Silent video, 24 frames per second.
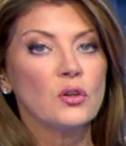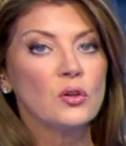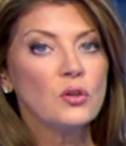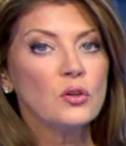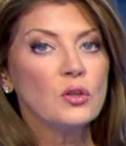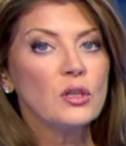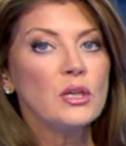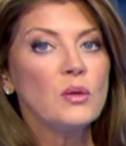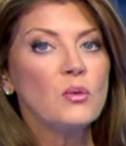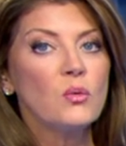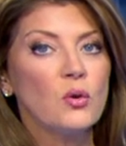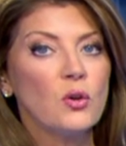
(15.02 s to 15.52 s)

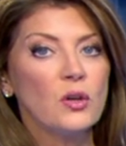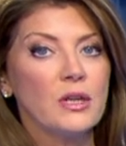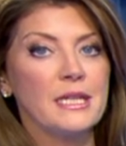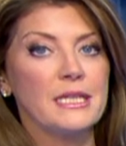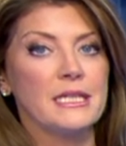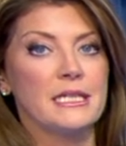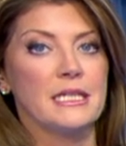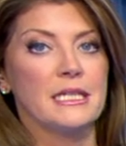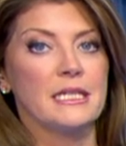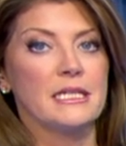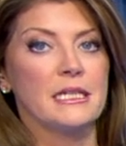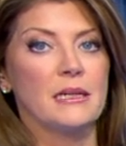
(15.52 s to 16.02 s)
early
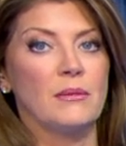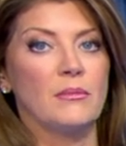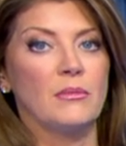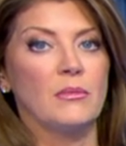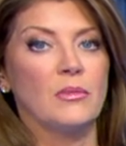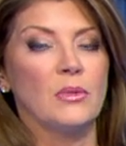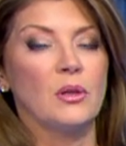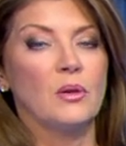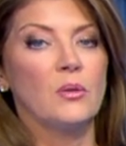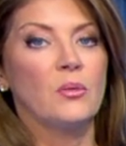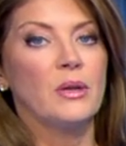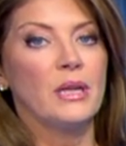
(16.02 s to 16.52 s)
warning
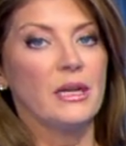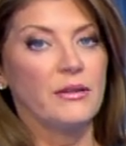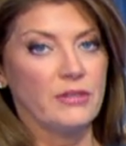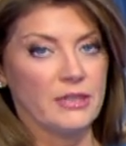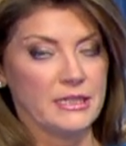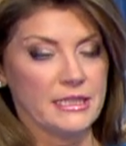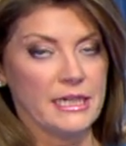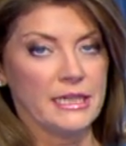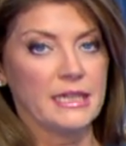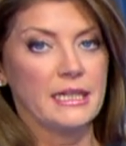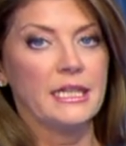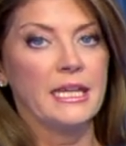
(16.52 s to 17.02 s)
system when every
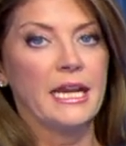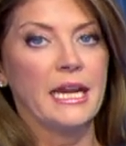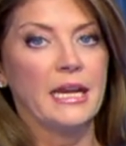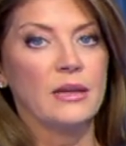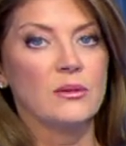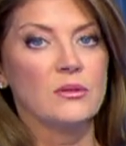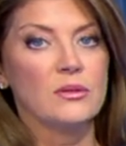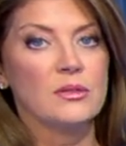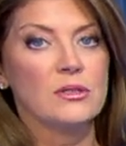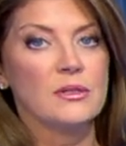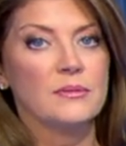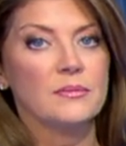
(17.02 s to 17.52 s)
second
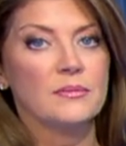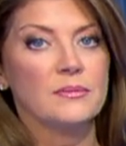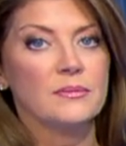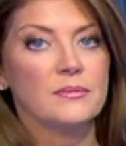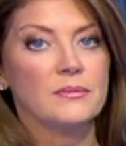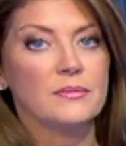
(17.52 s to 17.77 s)
counts.